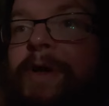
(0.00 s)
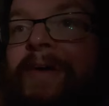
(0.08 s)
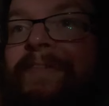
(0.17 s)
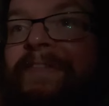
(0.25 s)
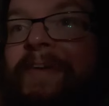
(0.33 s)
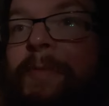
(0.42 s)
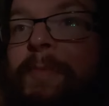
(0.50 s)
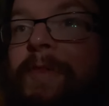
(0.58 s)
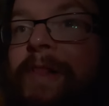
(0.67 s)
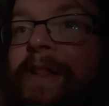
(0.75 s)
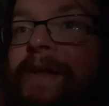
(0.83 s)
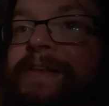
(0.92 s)
can't film with
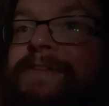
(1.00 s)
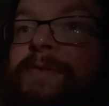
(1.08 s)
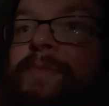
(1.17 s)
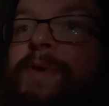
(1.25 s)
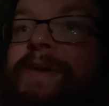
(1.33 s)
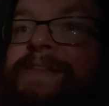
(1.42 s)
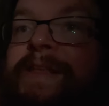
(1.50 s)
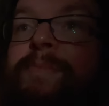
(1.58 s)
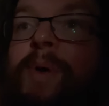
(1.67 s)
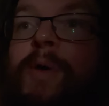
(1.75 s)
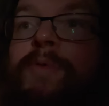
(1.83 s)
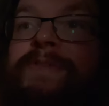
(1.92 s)
the lights on because they
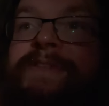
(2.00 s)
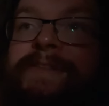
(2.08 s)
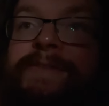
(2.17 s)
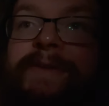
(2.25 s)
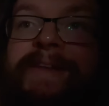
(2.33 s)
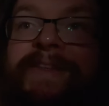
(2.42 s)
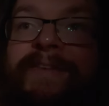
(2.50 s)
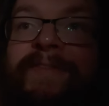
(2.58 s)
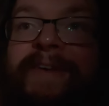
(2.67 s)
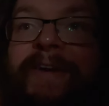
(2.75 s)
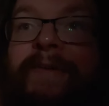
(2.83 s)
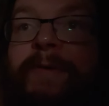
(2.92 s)
pulse, so I need to
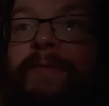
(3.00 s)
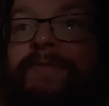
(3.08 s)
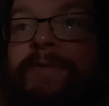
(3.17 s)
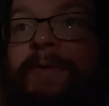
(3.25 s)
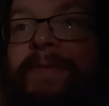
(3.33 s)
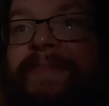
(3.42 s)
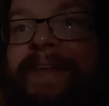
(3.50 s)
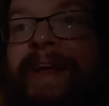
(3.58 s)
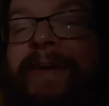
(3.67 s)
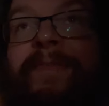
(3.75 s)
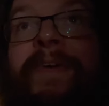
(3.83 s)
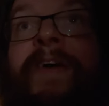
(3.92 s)
figure out what's wrong with the
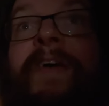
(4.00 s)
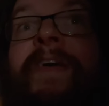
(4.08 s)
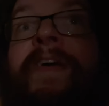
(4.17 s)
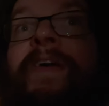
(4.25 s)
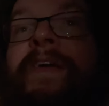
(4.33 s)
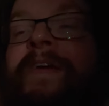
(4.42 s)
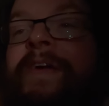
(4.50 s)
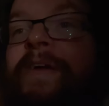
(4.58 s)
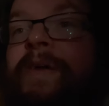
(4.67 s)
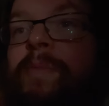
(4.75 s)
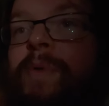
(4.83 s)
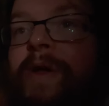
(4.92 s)
camera.
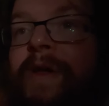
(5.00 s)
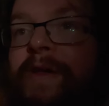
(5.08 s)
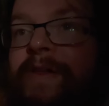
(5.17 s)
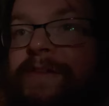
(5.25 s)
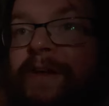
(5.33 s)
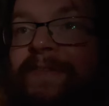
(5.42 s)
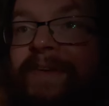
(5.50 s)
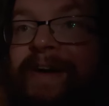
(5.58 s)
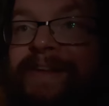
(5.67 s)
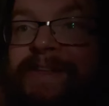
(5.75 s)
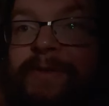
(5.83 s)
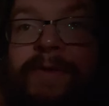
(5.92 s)
But so far so